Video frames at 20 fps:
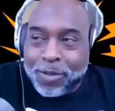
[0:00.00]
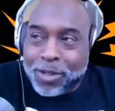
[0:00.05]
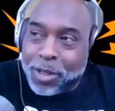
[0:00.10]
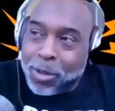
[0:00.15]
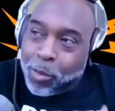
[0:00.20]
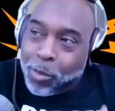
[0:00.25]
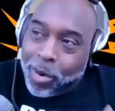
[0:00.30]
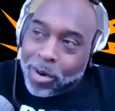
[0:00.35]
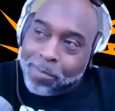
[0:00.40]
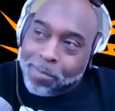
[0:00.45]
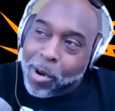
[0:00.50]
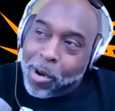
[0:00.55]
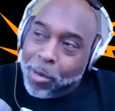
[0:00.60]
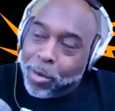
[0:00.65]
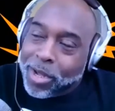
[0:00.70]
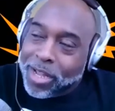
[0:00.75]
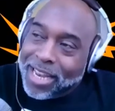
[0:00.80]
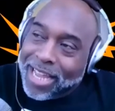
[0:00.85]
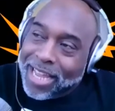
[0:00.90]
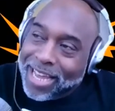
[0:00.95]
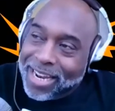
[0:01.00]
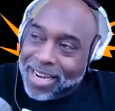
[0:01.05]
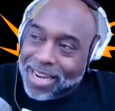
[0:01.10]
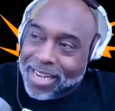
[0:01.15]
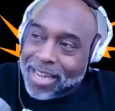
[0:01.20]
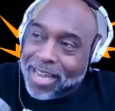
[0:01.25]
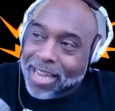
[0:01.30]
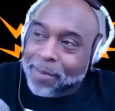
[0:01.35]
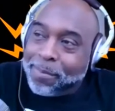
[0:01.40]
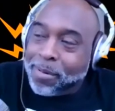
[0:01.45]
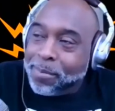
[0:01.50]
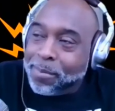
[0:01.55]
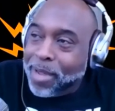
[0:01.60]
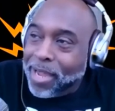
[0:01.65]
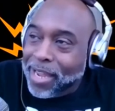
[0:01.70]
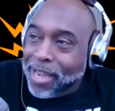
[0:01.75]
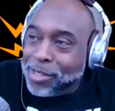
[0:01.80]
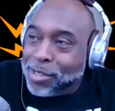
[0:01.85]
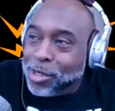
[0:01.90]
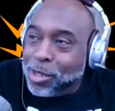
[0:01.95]
to wear polka dotted diaper
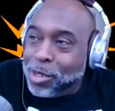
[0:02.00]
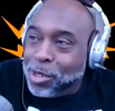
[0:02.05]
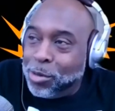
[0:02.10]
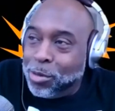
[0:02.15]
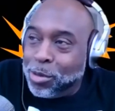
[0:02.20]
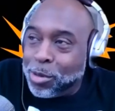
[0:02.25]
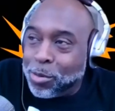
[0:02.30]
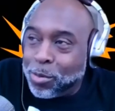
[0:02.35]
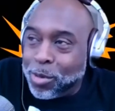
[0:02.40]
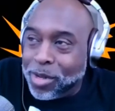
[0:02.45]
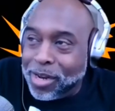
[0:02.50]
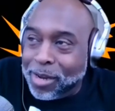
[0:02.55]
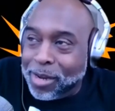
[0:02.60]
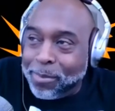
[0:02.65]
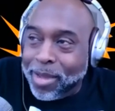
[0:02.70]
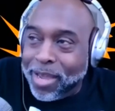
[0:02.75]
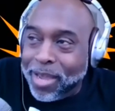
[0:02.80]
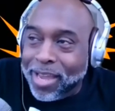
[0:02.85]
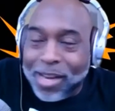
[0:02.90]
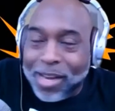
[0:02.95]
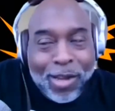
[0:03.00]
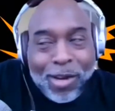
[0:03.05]
pants and do the Running Man.